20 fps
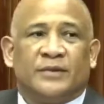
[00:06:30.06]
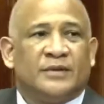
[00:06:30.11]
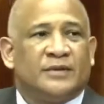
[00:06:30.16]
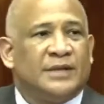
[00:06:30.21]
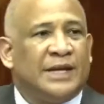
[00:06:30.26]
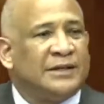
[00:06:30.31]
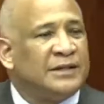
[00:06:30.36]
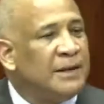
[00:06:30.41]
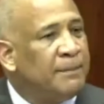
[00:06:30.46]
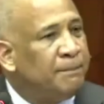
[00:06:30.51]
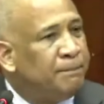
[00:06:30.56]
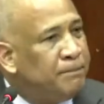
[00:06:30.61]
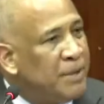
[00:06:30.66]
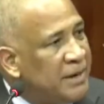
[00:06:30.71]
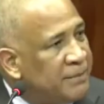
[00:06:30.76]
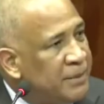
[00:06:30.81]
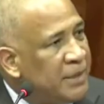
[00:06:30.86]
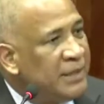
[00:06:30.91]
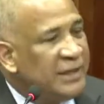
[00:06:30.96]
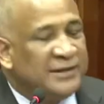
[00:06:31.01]
that the
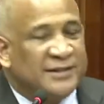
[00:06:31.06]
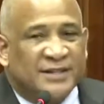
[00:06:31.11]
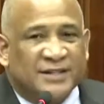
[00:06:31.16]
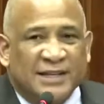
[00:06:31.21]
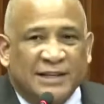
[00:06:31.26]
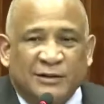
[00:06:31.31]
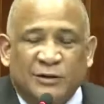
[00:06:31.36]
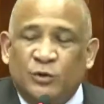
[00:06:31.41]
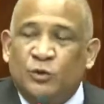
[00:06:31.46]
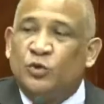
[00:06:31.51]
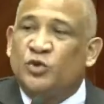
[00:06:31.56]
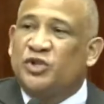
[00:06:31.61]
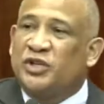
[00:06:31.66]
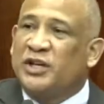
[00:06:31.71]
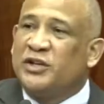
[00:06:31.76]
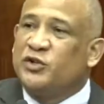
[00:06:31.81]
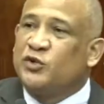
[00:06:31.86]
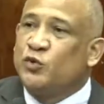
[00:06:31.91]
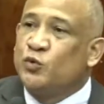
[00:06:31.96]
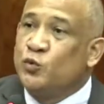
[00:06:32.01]
bubble in St.
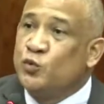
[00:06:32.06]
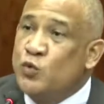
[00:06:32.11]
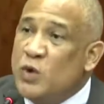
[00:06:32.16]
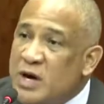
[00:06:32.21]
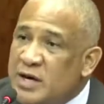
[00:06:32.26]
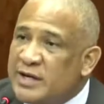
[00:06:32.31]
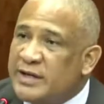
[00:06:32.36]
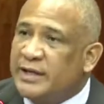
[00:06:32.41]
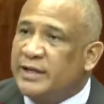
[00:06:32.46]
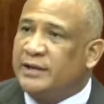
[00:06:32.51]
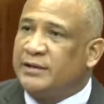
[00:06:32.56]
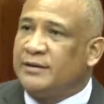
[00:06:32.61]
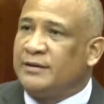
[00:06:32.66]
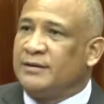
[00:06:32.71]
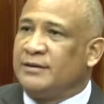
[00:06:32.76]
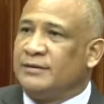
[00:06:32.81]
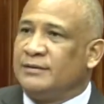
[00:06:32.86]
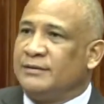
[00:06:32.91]
Lucia is working.